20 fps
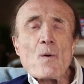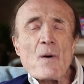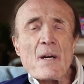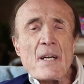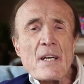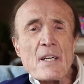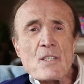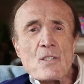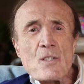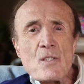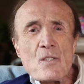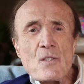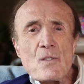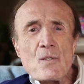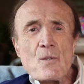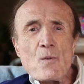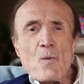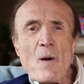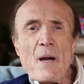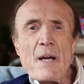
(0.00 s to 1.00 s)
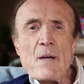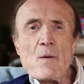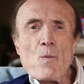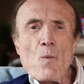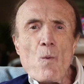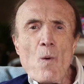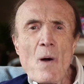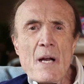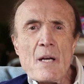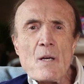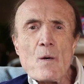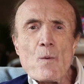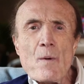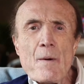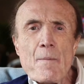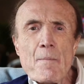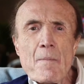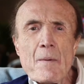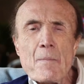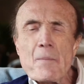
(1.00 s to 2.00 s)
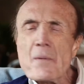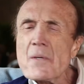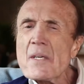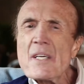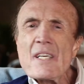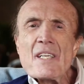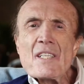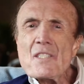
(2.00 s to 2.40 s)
what a great way to remember?